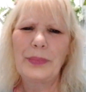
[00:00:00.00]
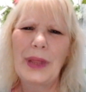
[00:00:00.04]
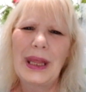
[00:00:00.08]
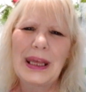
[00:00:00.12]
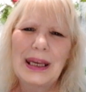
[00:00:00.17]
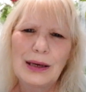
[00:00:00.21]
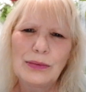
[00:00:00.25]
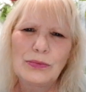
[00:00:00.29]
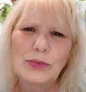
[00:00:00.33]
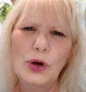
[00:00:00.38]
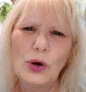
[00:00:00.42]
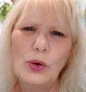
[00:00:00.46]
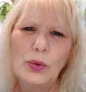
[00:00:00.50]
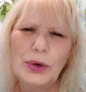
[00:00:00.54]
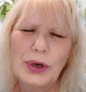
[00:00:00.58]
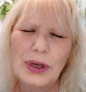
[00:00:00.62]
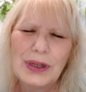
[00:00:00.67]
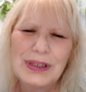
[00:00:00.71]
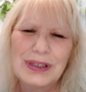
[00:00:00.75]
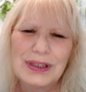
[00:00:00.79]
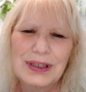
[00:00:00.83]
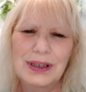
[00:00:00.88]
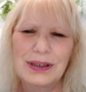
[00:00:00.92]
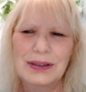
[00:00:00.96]
I'm going
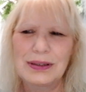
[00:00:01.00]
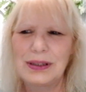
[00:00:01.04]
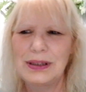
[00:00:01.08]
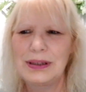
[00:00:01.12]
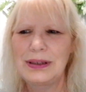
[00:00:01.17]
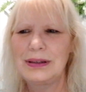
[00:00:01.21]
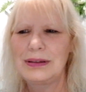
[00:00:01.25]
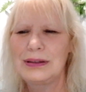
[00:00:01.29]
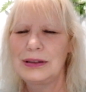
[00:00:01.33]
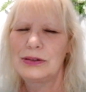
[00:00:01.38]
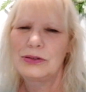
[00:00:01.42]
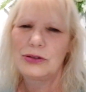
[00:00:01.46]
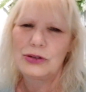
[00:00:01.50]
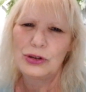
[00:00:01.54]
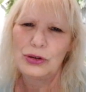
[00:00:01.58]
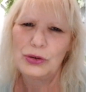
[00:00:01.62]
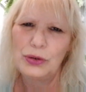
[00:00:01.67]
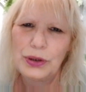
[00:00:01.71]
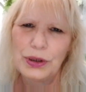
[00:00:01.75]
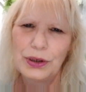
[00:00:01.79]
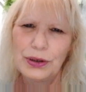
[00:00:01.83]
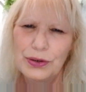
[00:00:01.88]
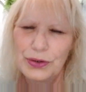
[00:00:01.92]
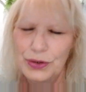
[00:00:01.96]
on 60 in 2
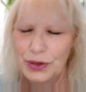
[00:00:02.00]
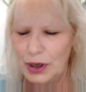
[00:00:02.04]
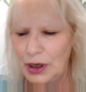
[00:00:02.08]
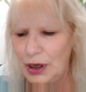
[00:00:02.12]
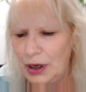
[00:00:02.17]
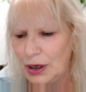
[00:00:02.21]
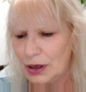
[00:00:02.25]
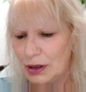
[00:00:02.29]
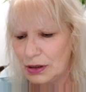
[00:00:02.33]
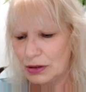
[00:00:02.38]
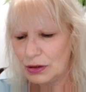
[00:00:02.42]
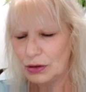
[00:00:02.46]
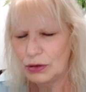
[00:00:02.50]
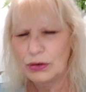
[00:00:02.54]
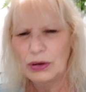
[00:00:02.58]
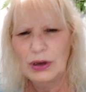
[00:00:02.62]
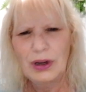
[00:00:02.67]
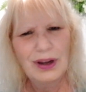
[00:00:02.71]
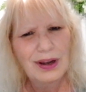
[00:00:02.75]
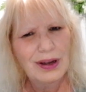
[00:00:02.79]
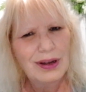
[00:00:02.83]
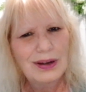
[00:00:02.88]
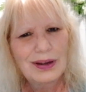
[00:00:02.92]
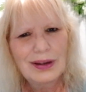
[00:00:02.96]
years. So,
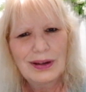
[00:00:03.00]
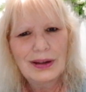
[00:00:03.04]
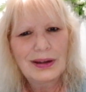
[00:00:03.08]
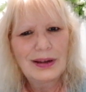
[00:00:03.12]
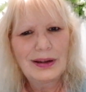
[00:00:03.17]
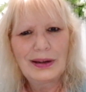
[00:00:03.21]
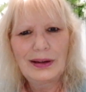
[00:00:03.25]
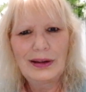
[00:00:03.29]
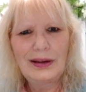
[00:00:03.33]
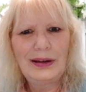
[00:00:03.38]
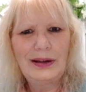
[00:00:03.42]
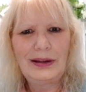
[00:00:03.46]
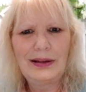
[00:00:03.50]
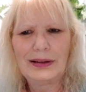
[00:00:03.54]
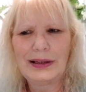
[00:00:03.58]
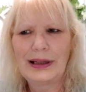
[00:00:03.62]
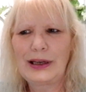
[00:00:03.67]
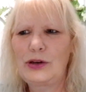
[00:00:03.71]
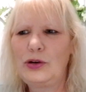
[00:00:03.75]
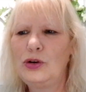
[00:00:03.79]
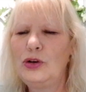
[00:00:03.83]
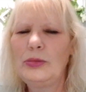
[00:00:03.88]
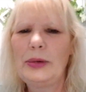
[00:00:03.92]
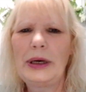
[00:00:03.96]

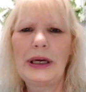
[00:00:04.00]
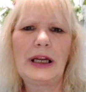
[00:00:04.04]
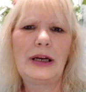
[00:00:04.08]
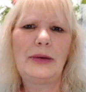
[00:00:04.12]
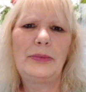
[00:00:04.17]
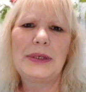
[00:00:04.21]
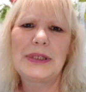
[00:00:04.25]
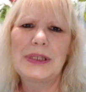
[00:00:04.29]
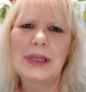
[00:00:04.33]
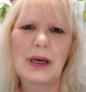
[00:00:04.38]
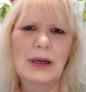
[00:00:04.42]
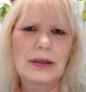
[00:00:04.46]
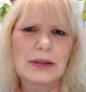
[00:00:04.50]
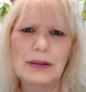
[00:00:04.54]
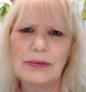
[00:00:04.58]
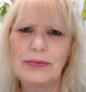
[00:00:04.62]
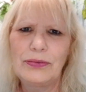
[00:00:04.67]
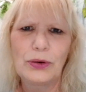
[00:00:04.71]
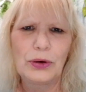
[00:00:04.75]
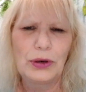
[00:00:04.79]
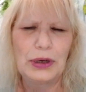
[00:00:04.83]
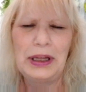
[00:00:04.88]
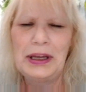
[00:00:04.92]
like, who am I going to be sexy for?